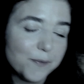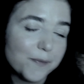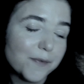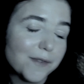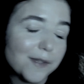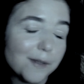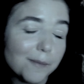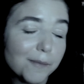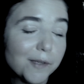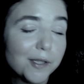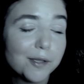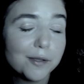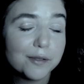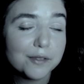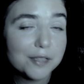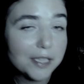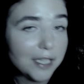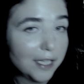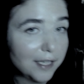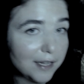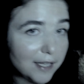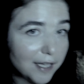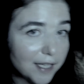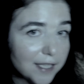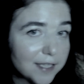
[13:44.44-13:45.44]
You may not
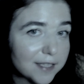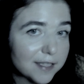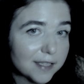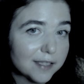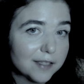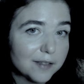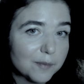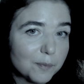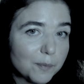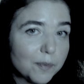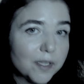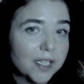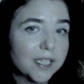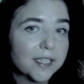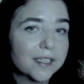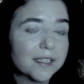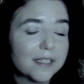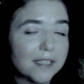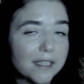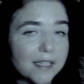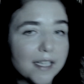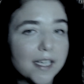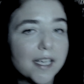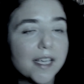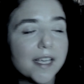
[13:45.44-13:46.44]
realize it, but
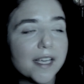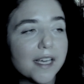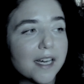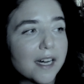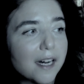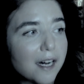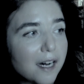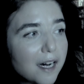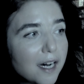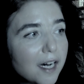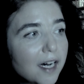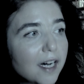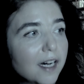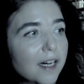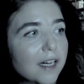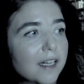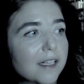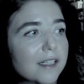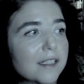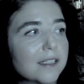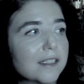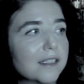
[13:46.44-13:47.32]
they are,